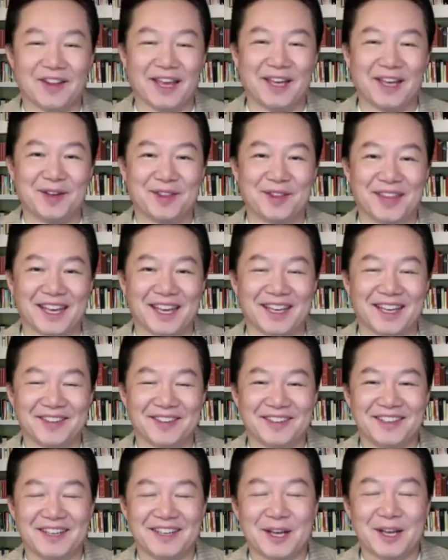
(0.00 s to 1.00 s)
you. Thank you.
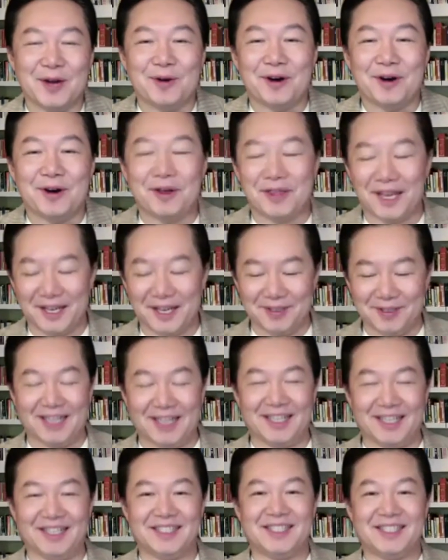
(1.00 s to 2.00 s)
Well, thank you,
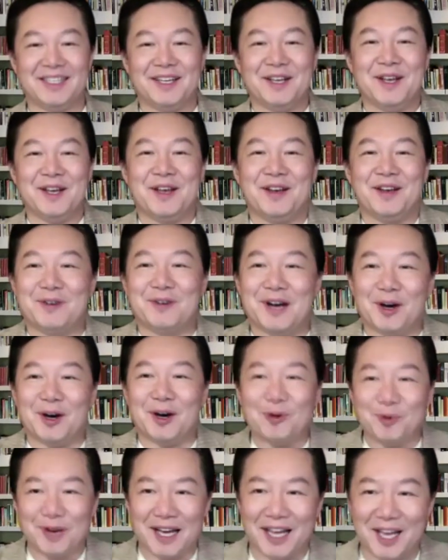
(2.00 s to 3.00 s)
Dennis.
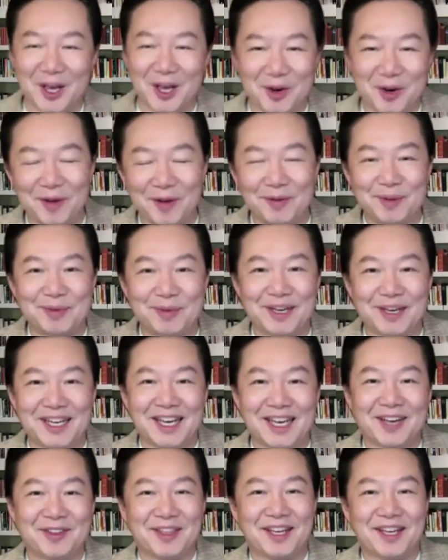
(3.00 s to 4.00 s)
Well, hello, everybody
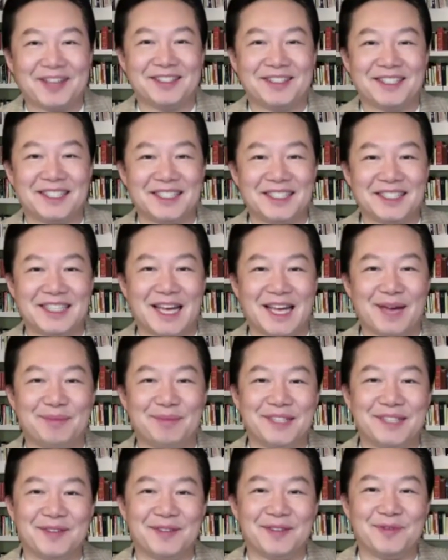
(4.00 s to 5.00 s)
out there. This is
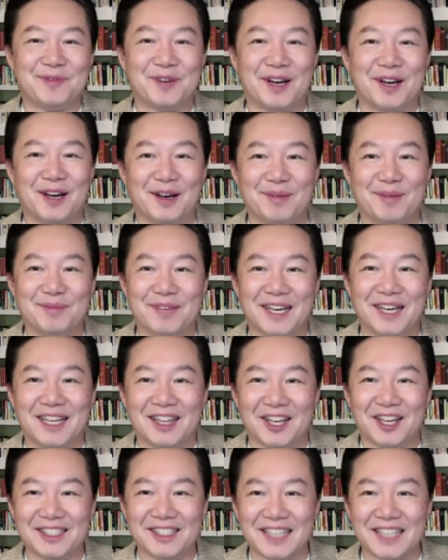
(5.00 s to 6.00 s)
Samson from
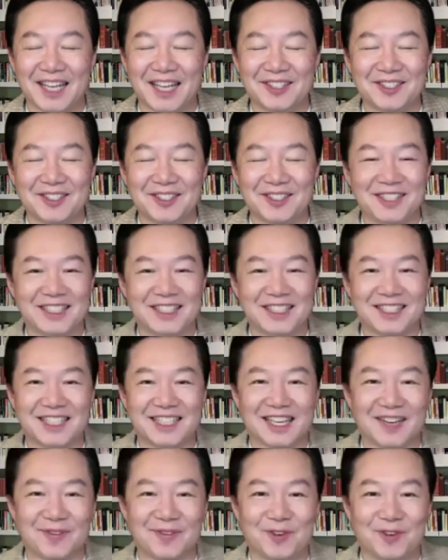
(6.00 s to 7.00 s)
Los Angeles,
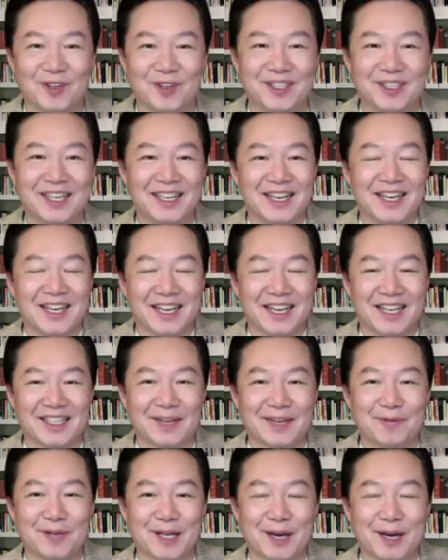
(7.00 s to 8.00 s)
California.
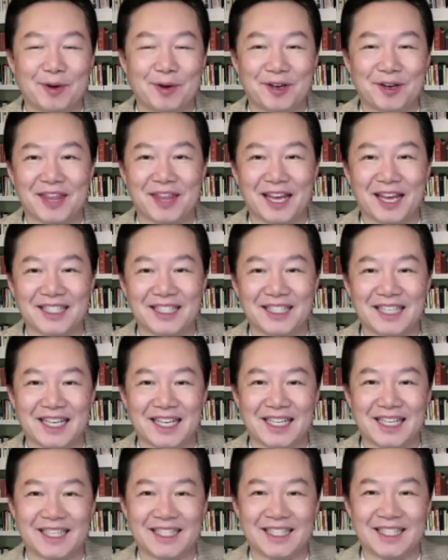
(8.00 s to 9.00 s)
Definitely, I want to thank
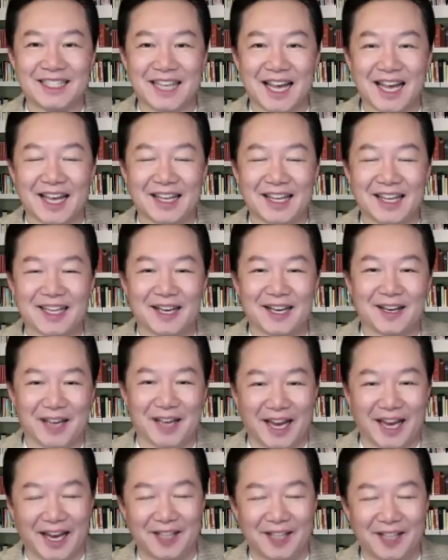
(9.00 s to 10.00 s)
Dennis and
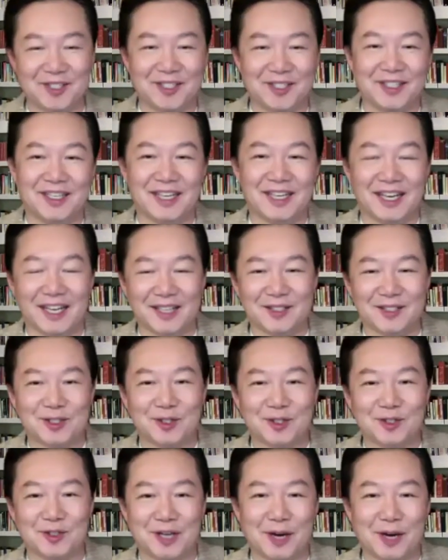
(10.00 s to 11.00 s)
Angie
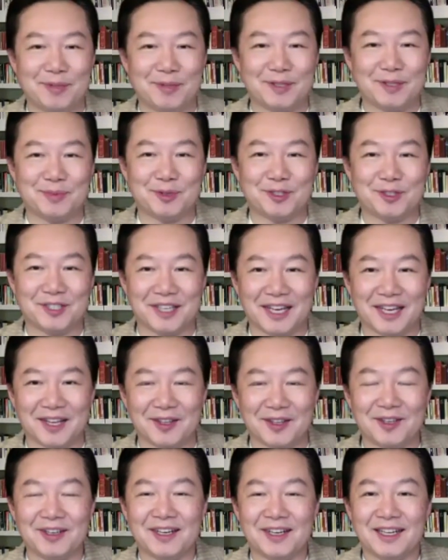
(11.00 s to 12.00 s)
to help us put
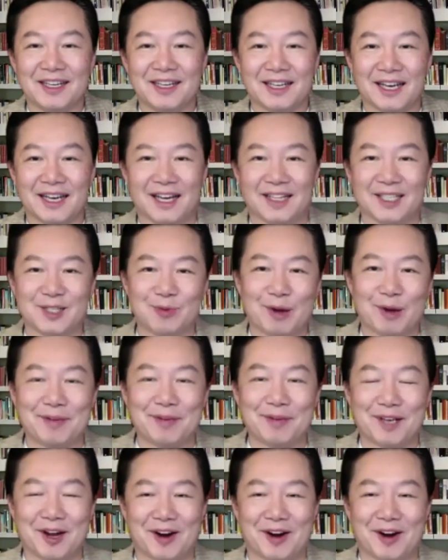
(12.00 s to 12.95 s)
together this webinar.